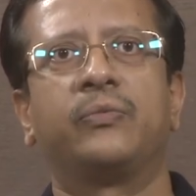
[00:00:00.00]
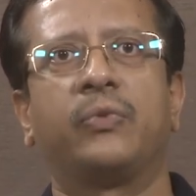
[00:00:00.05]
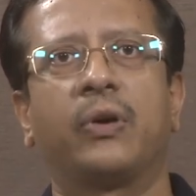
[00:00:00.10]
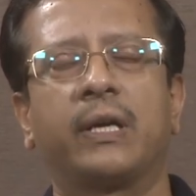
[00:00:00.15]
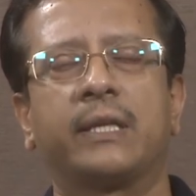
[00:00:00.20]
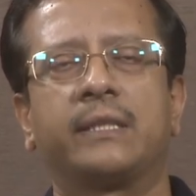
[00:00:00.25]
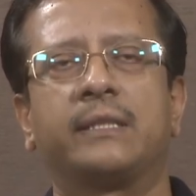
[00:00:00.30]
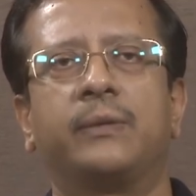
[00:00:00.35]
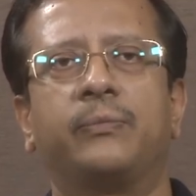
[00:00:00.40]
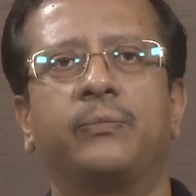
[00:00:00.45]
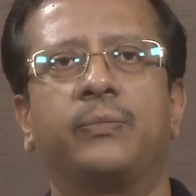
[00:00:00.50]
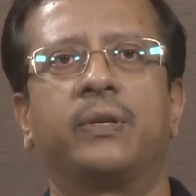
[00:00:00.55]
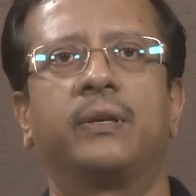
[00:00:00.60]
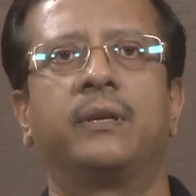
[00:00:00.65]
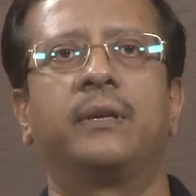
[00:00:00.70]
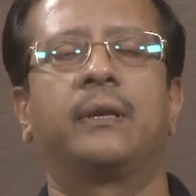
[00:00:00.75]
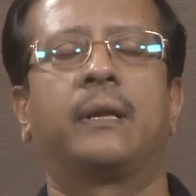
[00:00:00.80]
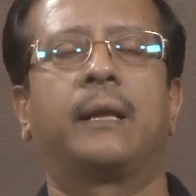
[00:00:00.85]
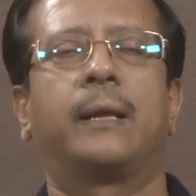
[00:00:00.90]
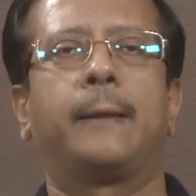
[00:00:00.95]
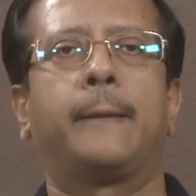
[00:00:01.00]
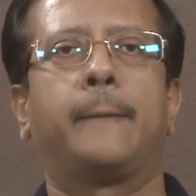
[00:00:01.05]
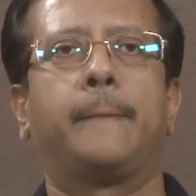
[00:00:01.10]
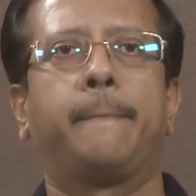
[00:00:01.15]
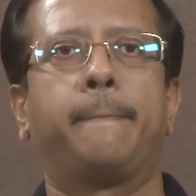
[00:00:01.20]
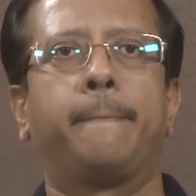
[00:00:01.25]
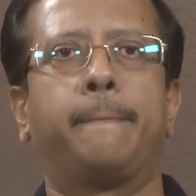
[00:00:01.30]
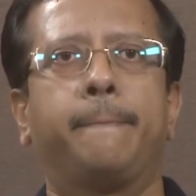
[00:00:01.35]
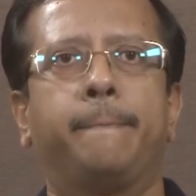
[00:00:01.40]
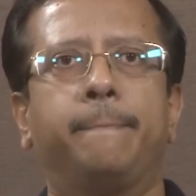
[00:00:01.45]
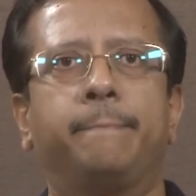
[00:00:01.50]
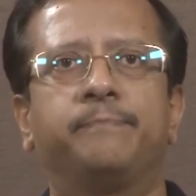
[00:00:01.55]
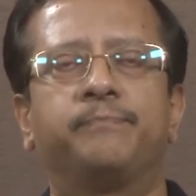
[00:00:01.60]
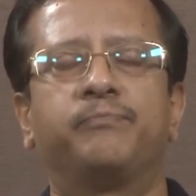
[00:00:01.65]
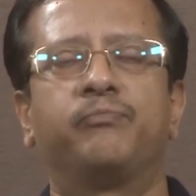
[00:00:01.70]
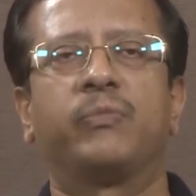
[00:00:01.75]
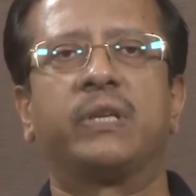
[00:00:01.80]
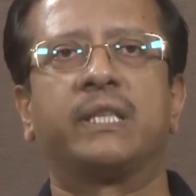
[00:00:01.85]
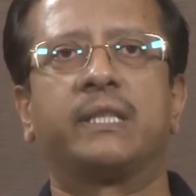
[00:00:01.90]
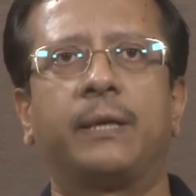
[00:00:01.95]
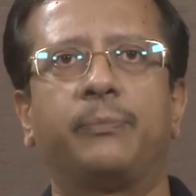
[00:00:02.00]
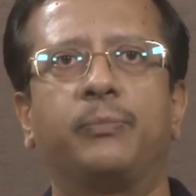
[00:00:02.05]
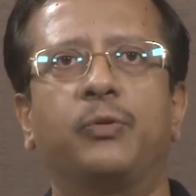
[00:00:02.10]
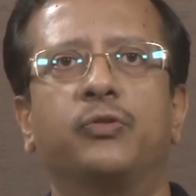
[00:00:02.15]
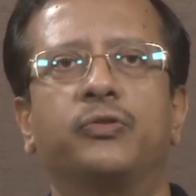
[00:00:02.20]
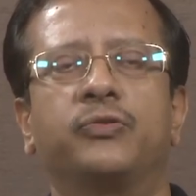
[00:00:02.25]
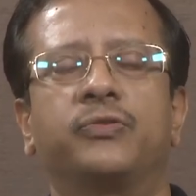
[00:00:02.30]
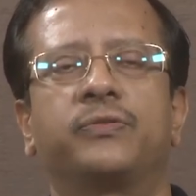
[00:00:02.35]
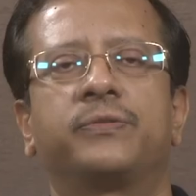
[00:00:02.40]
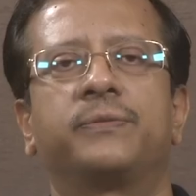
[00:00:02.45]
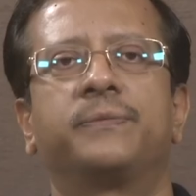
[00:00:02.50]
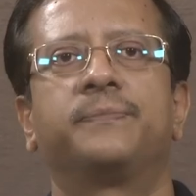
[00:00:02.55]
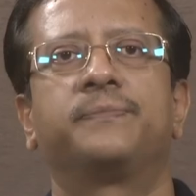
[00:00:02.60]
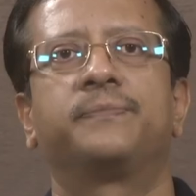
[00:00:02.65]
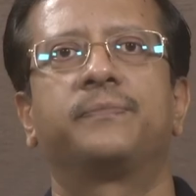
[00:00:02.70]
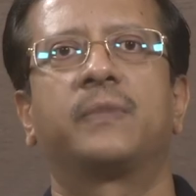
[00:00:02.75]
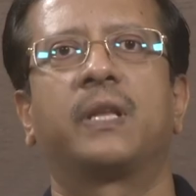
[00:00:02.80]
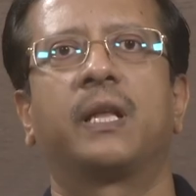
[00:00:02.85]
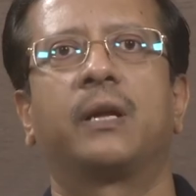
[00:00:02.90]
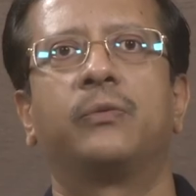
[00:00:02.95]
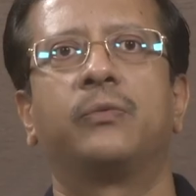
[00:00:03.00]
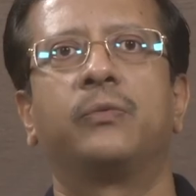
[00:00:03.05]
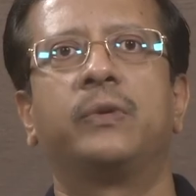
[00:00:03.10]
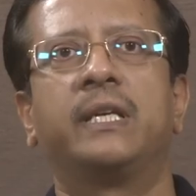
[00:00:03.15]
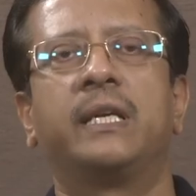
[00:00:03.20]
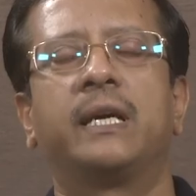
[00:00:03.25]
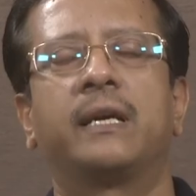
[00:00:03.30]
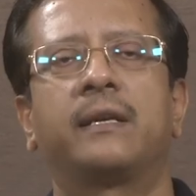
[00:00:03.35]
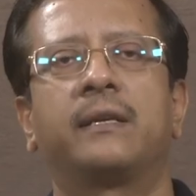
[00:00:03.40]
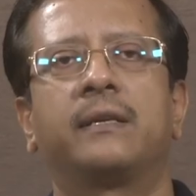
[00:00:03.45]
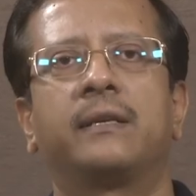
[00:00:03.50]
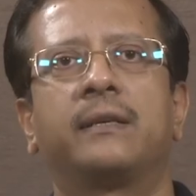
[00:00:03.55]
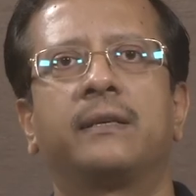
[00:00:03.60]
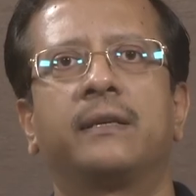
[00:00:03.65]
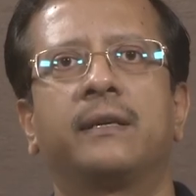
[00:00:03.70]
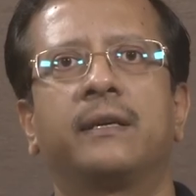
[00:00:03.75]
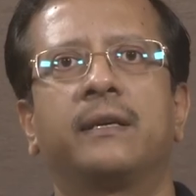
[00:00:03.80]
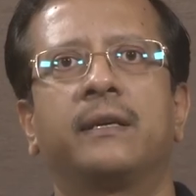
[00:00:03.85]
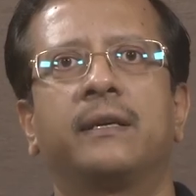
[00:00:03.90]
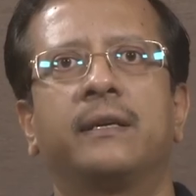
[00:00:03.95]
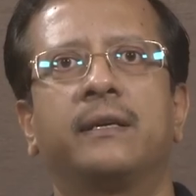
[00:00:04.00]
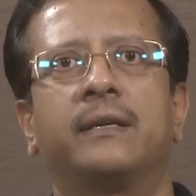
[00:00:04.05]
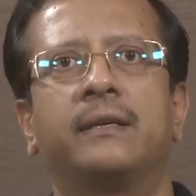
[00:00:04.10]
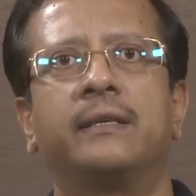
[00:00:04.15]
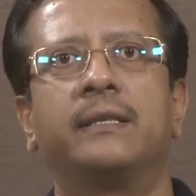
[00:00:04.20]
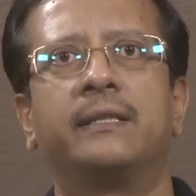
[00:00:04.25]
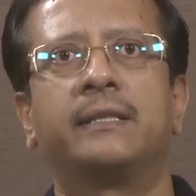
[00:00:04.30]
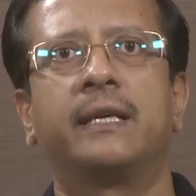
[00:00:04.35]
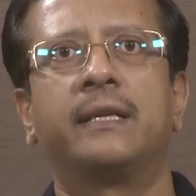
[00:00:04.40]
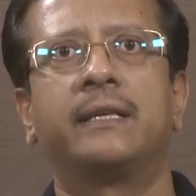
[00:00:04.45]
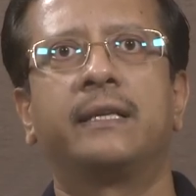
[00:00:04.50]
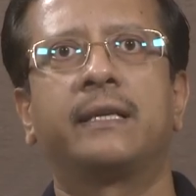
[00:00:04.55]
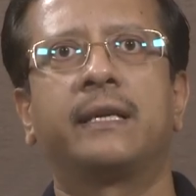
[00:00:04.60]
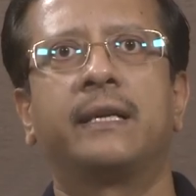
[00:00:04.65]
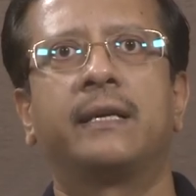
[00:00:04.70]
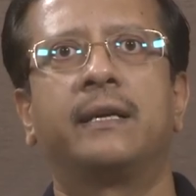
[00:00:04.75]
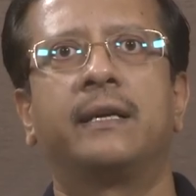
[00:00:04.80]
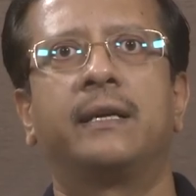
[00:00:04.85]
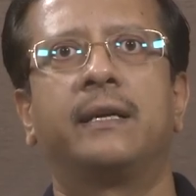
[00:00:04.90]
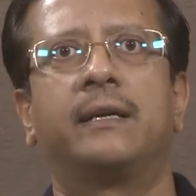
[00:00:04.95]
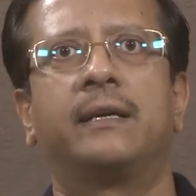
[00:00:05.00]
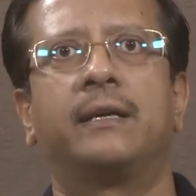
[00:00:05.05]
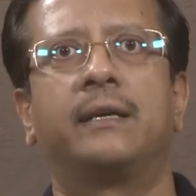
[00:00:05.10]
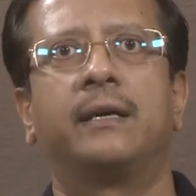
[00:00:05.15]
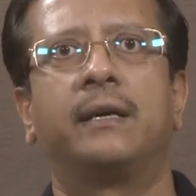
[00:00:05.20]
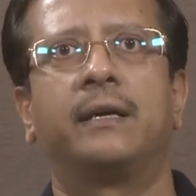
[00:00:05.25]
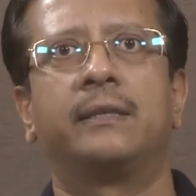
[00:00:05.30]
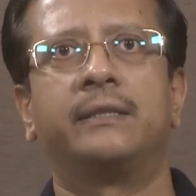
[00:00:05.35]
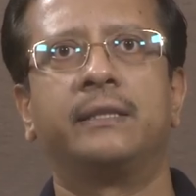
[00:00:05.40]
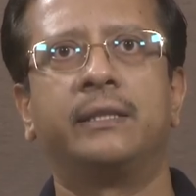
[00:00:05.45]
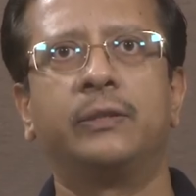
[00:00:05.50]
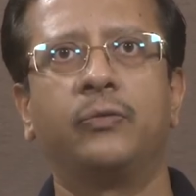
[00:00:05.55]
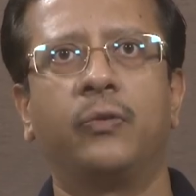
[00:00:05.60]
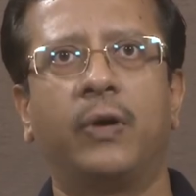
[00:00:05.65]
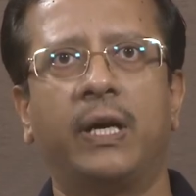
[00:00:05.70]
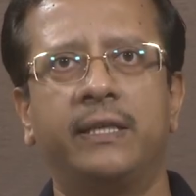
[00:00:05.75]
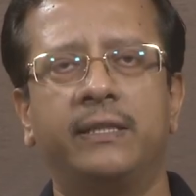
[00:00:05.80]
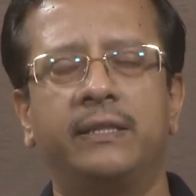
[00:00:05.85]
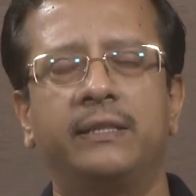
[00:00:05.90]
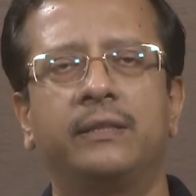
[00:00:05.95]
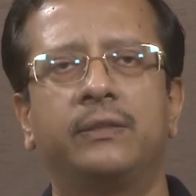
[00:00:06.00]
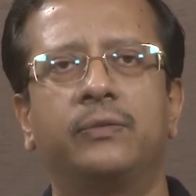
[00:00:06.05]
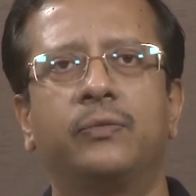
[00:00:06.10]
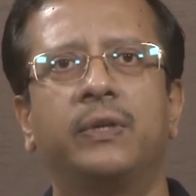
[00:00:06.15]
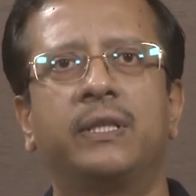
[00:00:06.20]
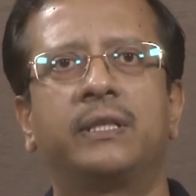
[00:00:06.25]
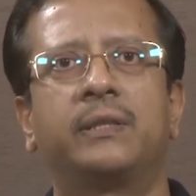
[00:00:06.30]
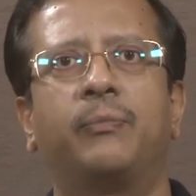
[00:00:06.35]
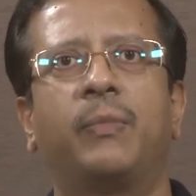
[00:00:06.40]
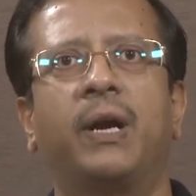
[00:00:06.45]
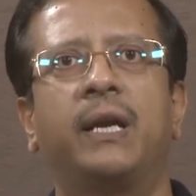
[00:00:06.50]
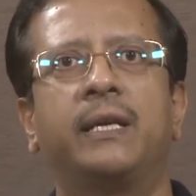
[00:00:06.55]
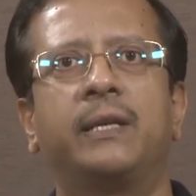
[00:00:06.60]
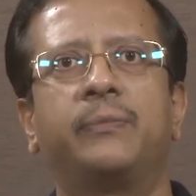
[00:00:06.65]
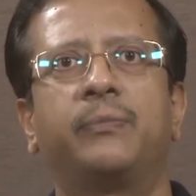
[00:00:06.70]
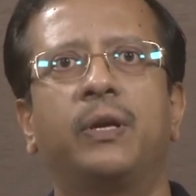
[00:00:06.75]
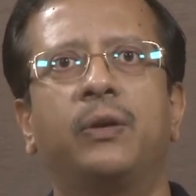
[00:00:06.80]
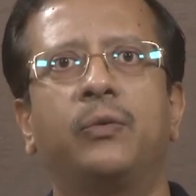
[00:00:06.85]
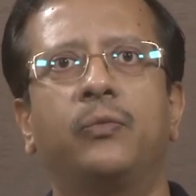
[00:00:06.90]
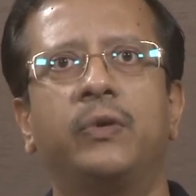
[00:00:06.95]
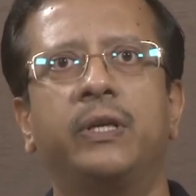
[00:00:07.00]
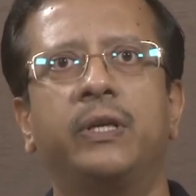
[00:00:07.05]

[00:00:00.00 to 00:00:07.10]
For example, suppose we are designing a GUI with multiple